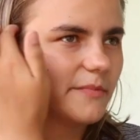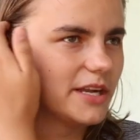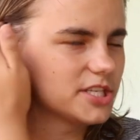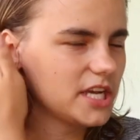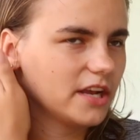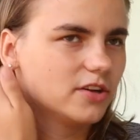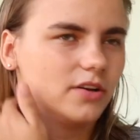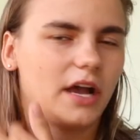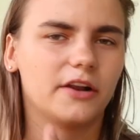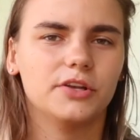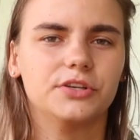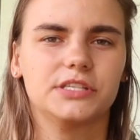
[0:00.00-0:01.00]
my channel.
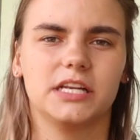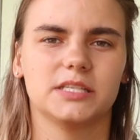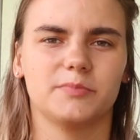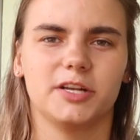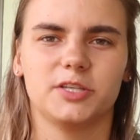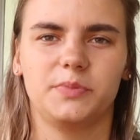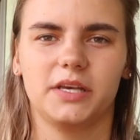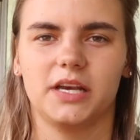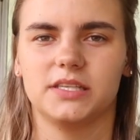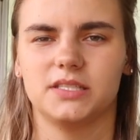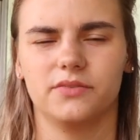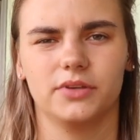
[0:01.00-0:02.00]
I don't use it as much
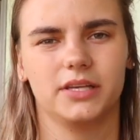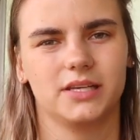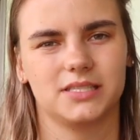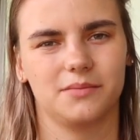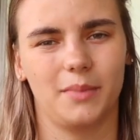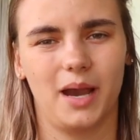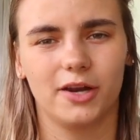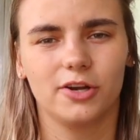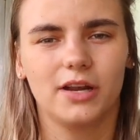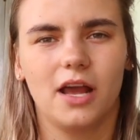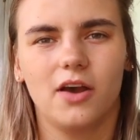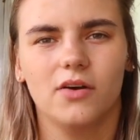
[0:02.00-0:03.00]
because it really doesn't
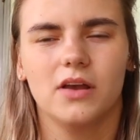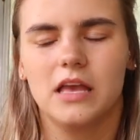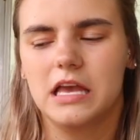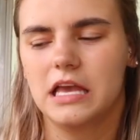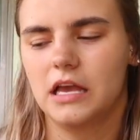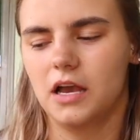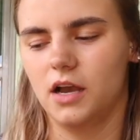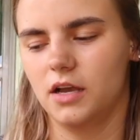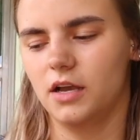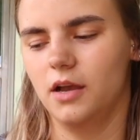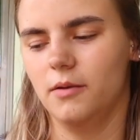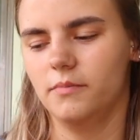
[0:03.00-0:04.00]
matter now.
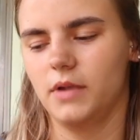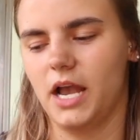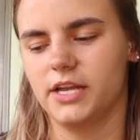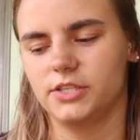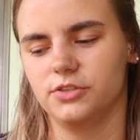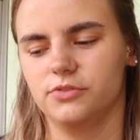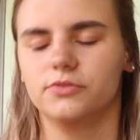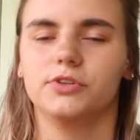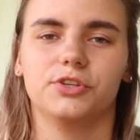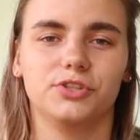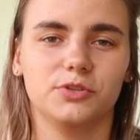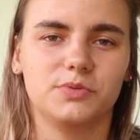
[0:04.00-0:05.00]
I do
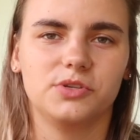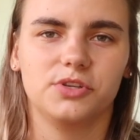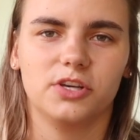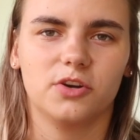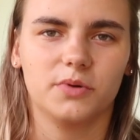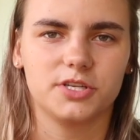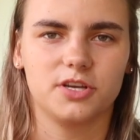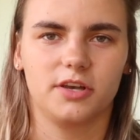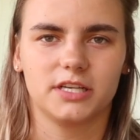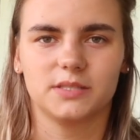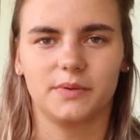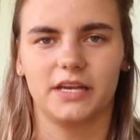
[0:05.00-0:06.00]
YouTube Studio, which
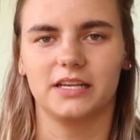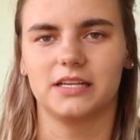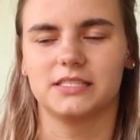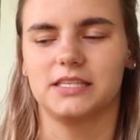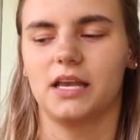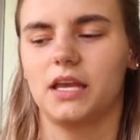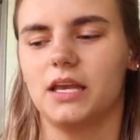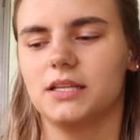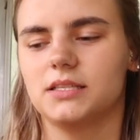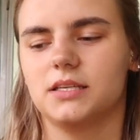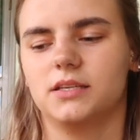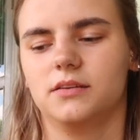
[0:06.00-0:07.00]
I'll explain in a
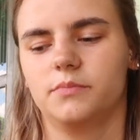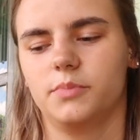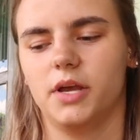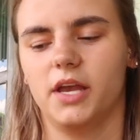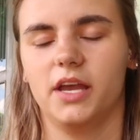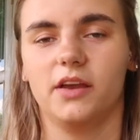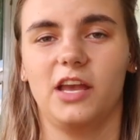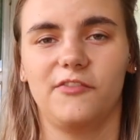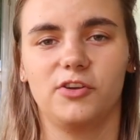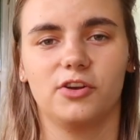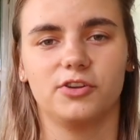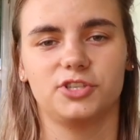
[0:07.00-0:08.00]
second, but
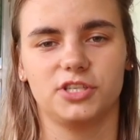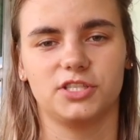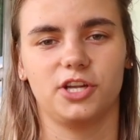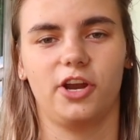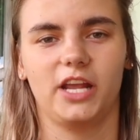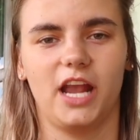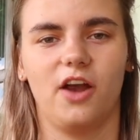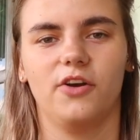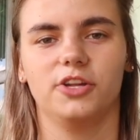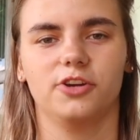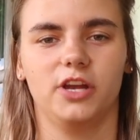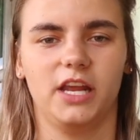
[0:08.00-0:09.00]
if you're just starting out
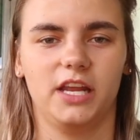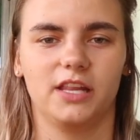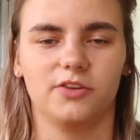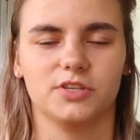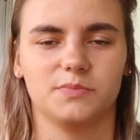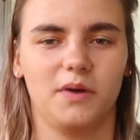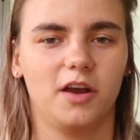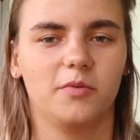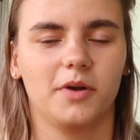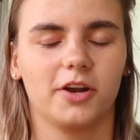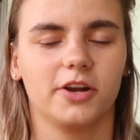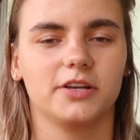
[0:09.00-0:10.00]
and you're hitting those mile
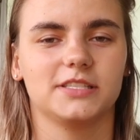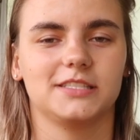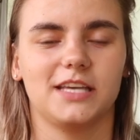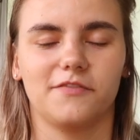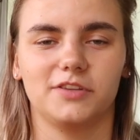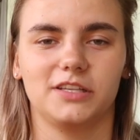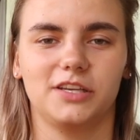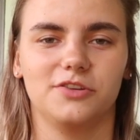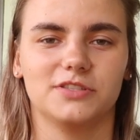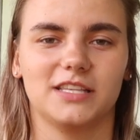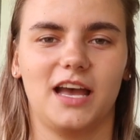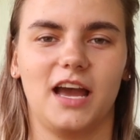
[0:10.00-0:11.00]
markers, definitely
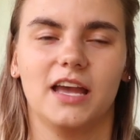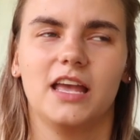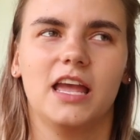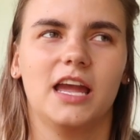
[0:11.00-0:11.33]
use that.